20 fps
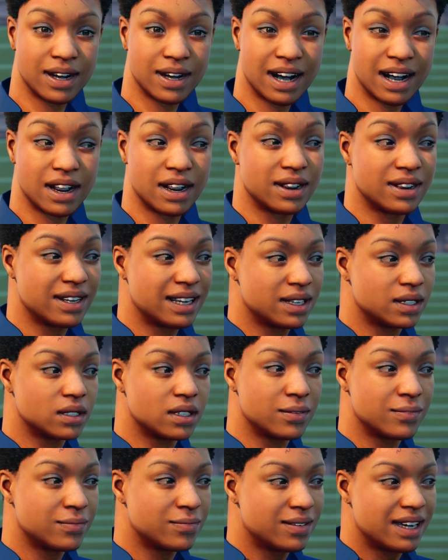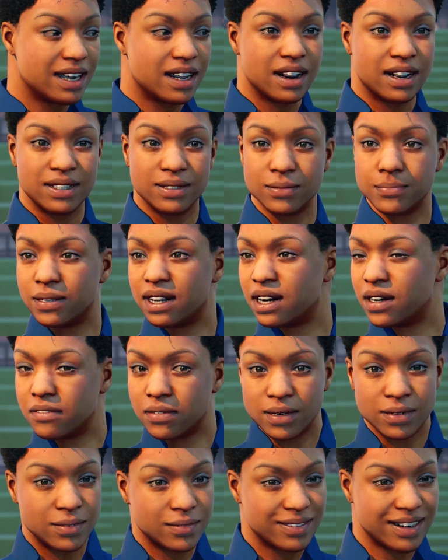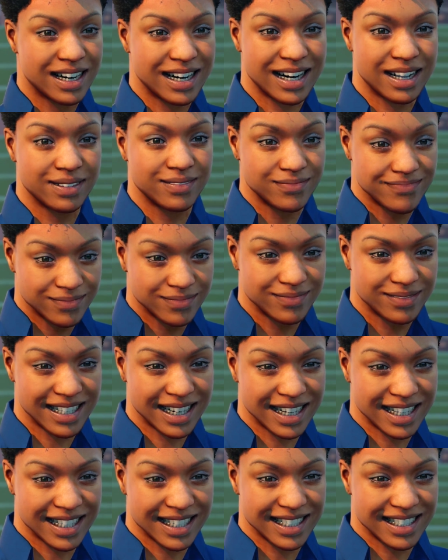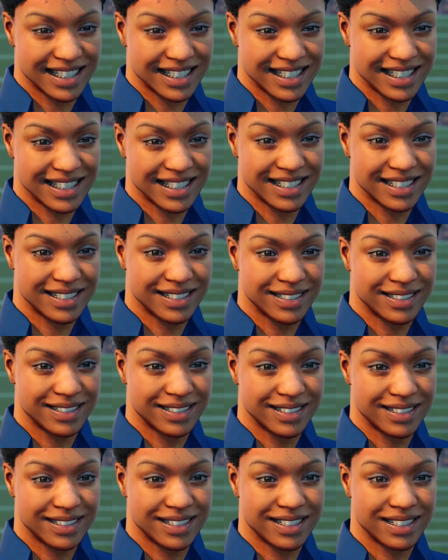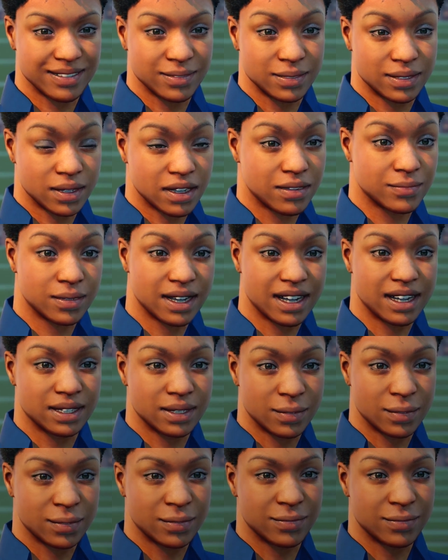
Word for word: I think that should end the interview right now. Yeah. It's great meeting you.